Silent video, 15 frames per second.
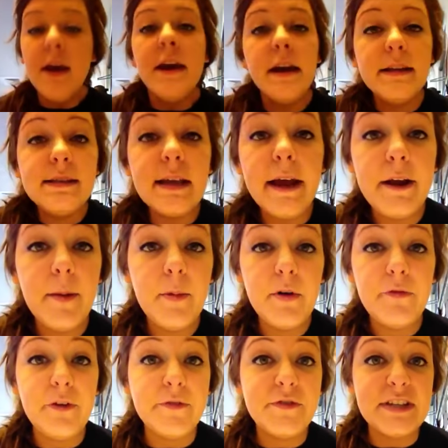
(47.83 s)
It's slide
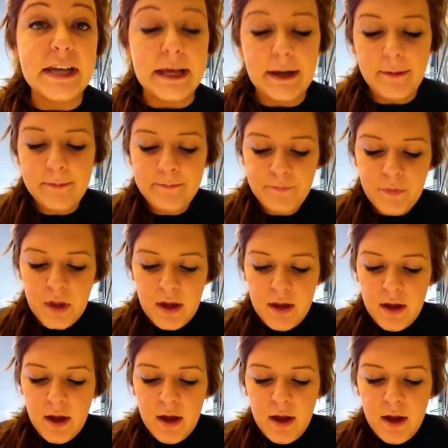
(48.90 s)
number 15.
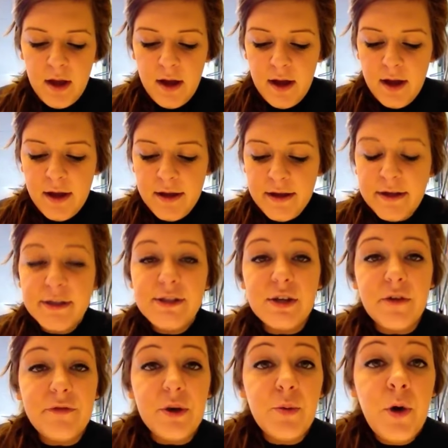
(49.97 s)
So
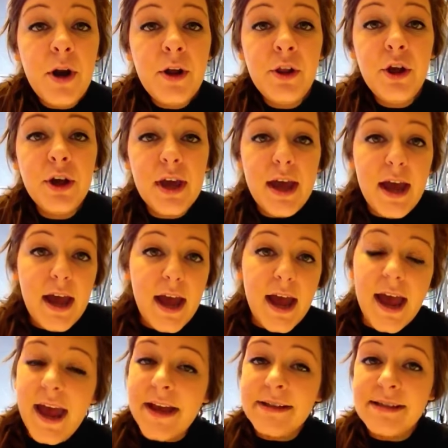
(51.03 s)
if you want to look
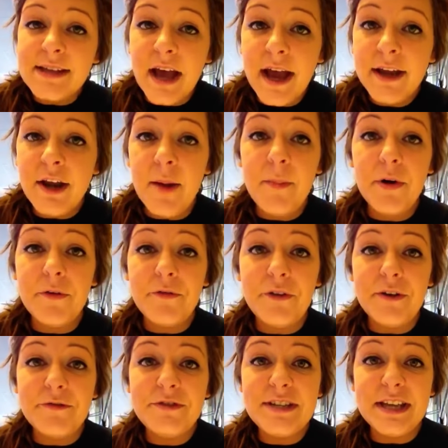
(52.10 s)
at slide number
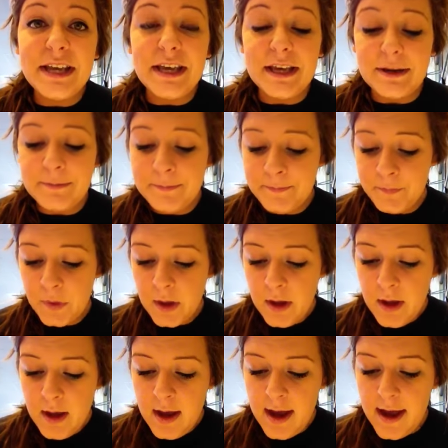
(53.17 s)
15,
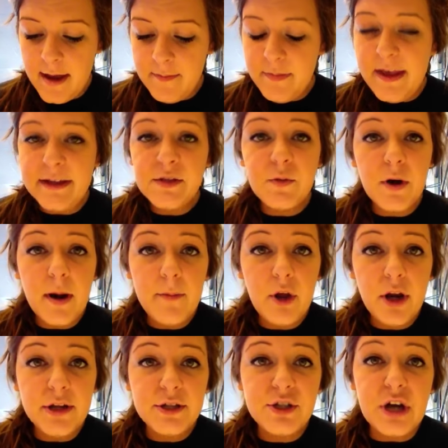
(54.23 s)
that's where I'm
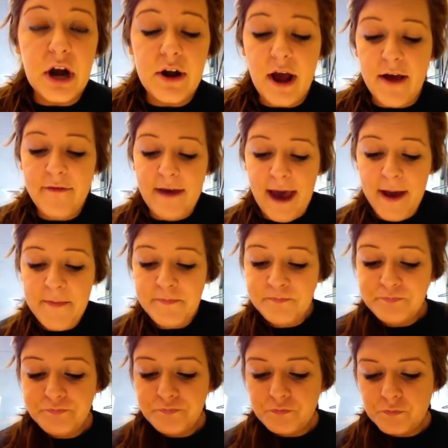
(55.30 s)
going to start off at.
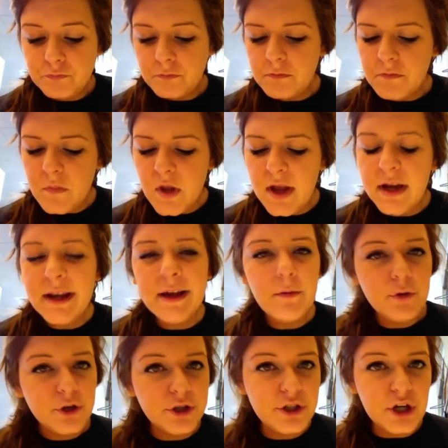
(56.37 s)
And again,
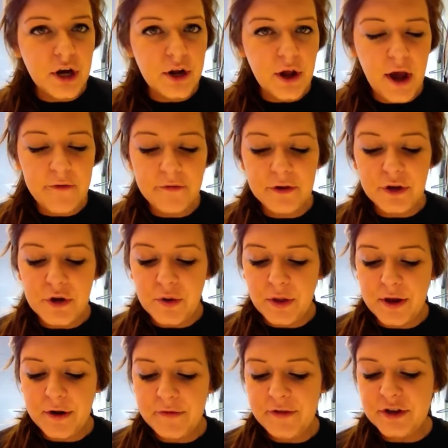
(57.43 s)
we're just starting off with
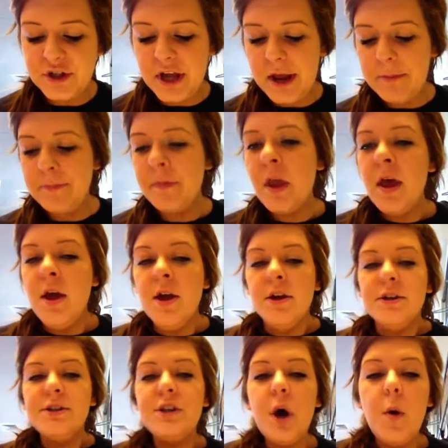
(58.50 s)
nuclear fission.
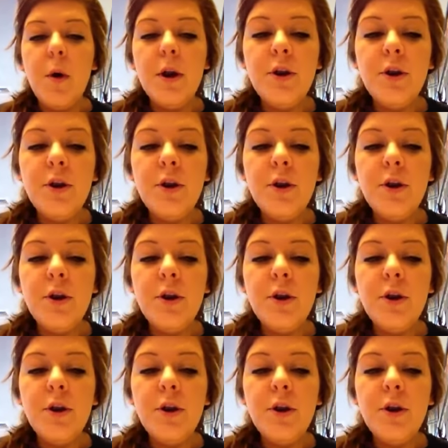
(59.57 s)
So